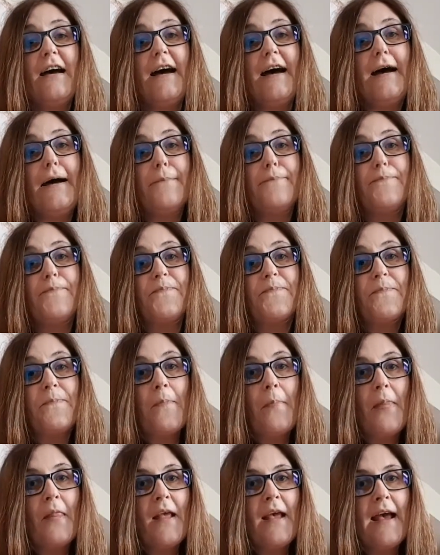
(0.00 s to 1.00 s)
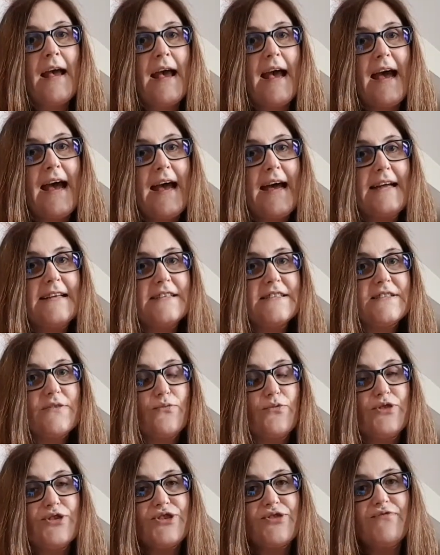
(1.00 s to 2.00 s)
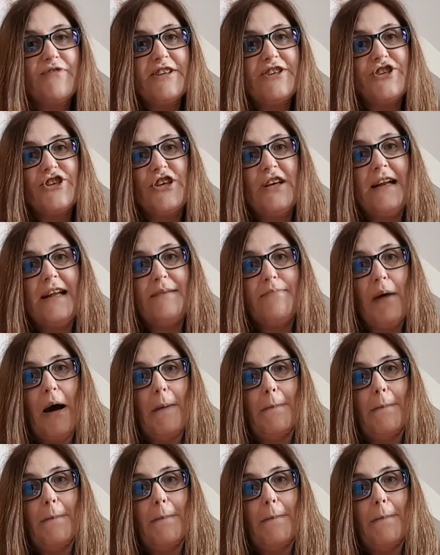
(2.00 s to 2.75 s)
um, and was originally